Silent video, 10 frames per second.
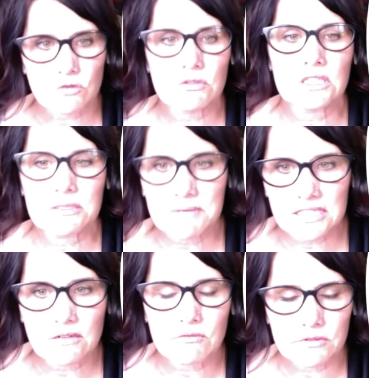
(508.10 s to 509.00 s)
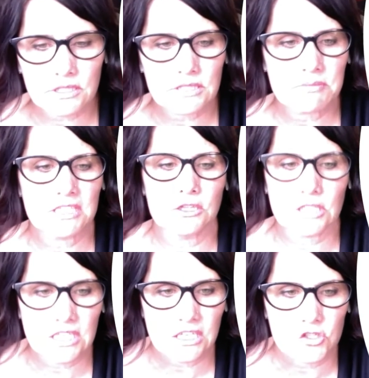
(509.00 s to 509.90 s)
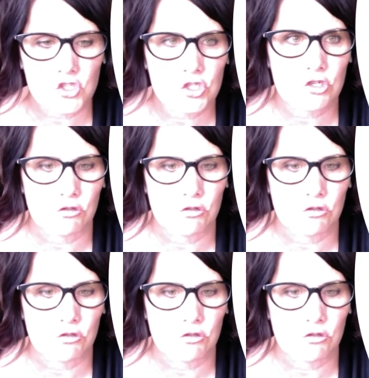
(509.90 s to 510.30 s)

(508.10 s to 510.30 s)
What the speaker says: So really be looking and